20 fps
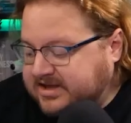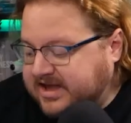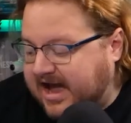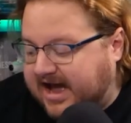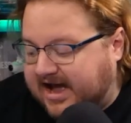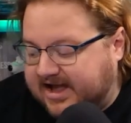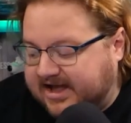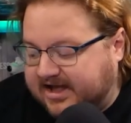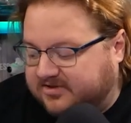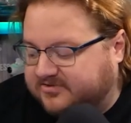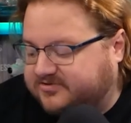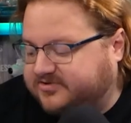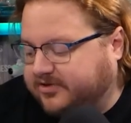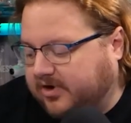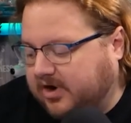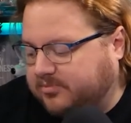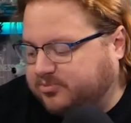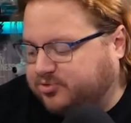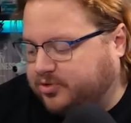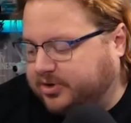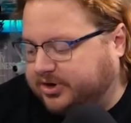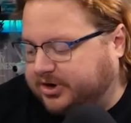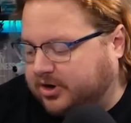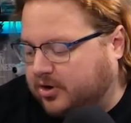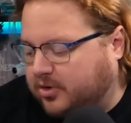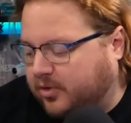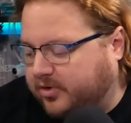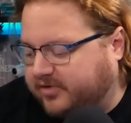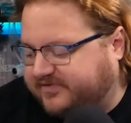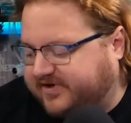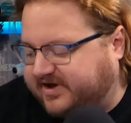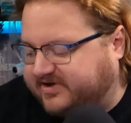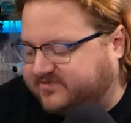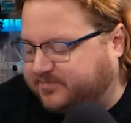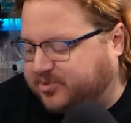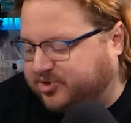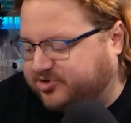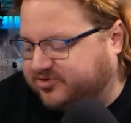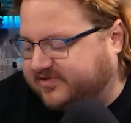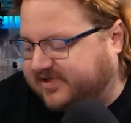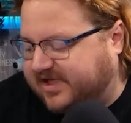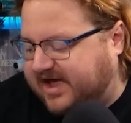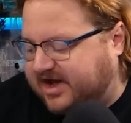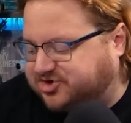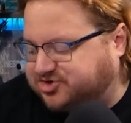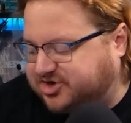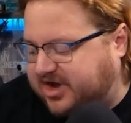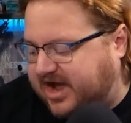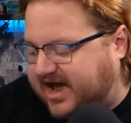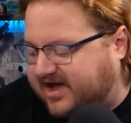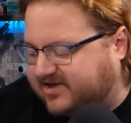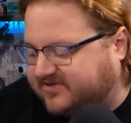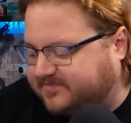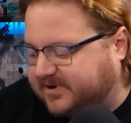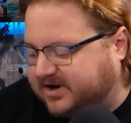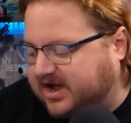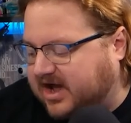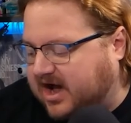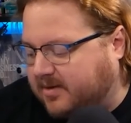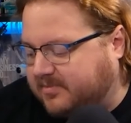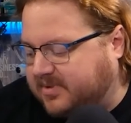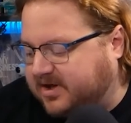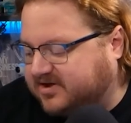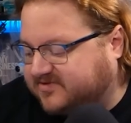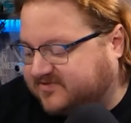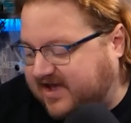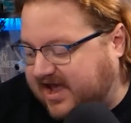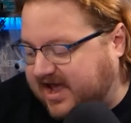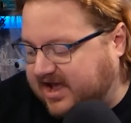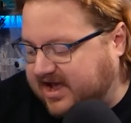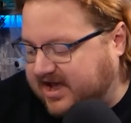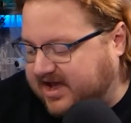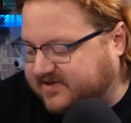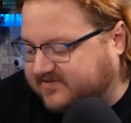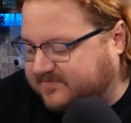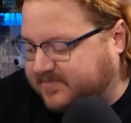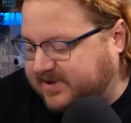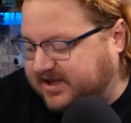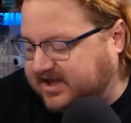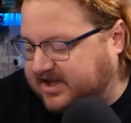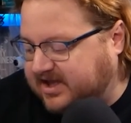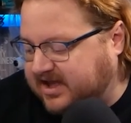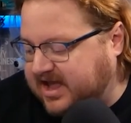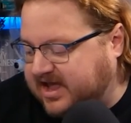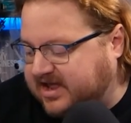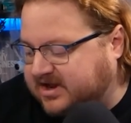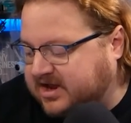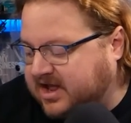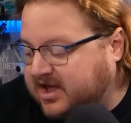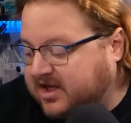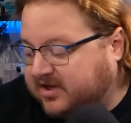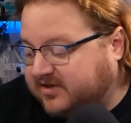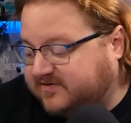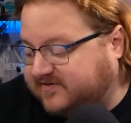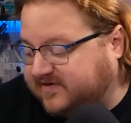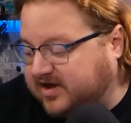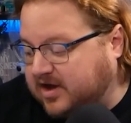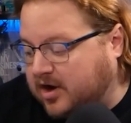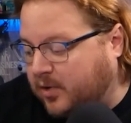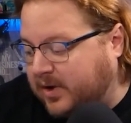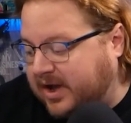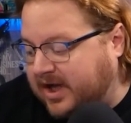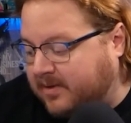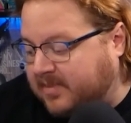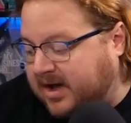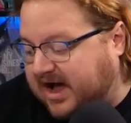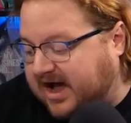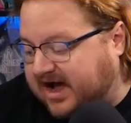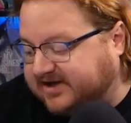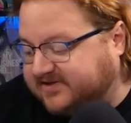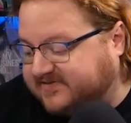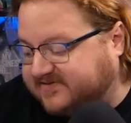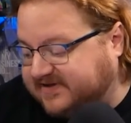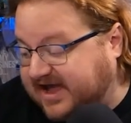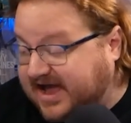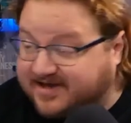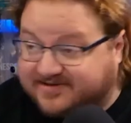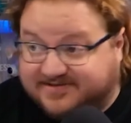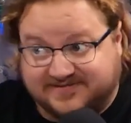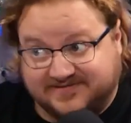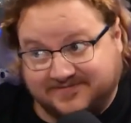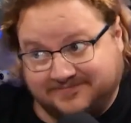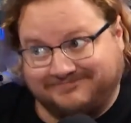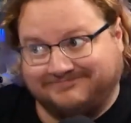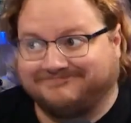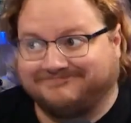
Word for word: yeah Instagram, Twitter, or Facebook slash Aspen Comics A S P E N C O M I C S.